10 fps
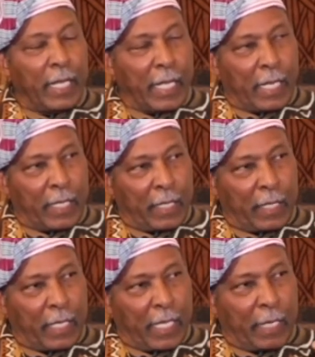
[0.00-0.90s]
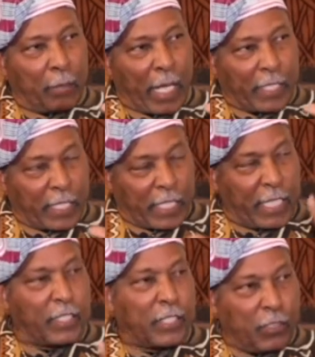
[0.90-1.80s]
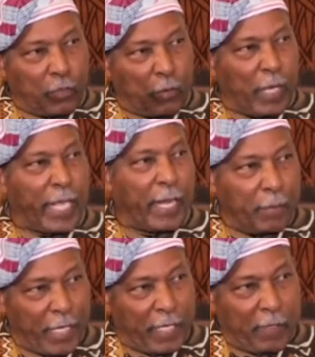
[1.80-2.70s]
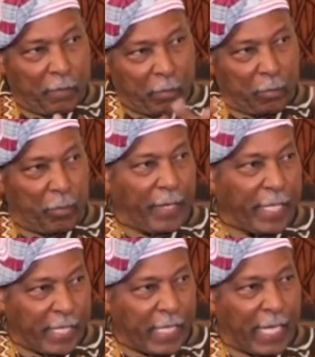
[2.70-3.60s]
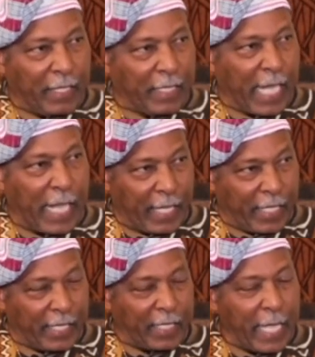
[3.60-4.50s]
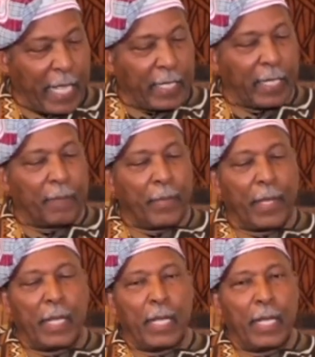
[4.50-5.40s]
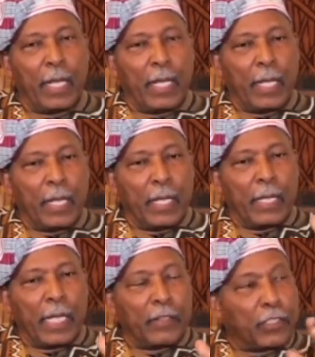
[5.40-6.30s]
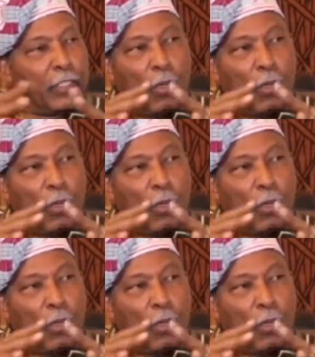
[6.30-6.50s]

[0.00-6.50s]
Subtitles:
And in my teachings, you hear me break it down as I understand it. There is no